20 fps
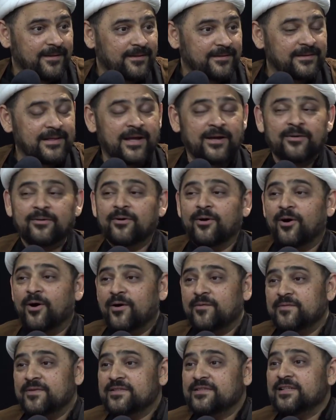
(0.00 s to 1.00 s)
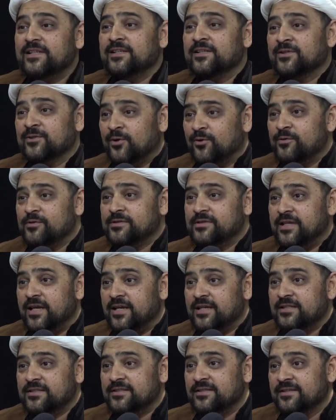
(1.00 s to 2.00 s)
Now, obviously in those
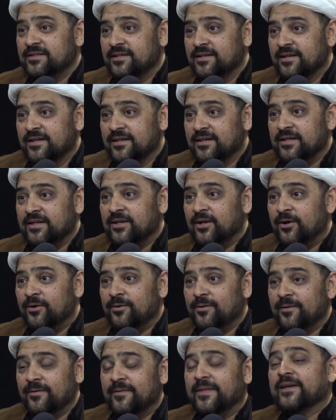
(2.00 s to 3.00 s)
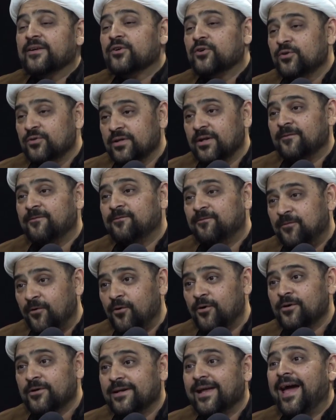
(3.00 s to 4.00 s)
days, they couldn't
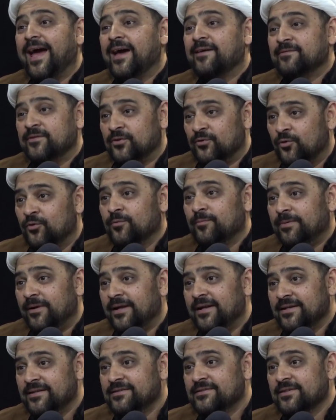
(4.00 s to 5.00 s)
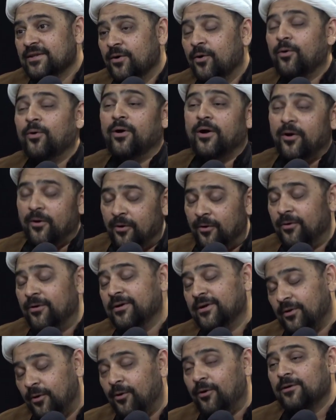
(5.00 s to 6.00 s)
afford to have their own place.
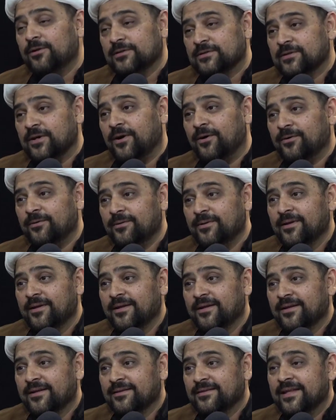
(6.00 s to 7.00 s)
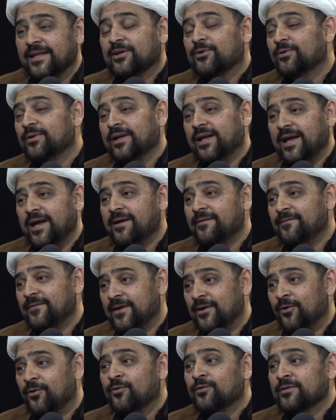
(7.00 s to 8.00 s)
Also, they couldn't have
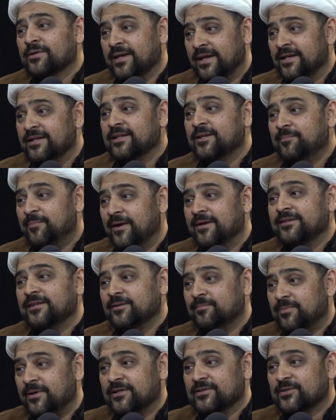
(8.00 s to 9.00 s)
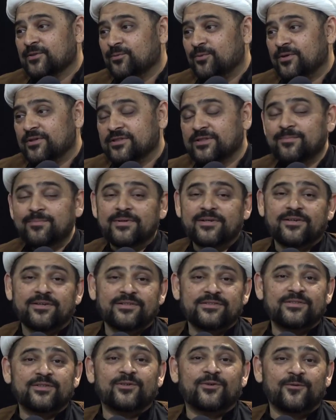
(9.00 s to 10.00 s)
their own independent place of worship
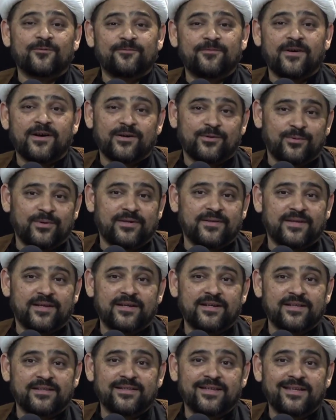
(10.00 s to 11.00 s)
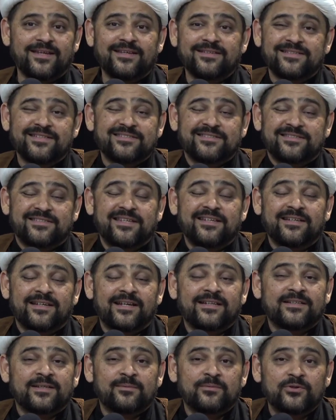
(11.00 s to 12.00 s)
because the kuffar were there and they just didn't
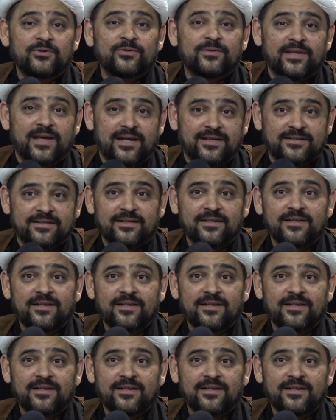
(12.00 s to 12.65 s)
let them do that.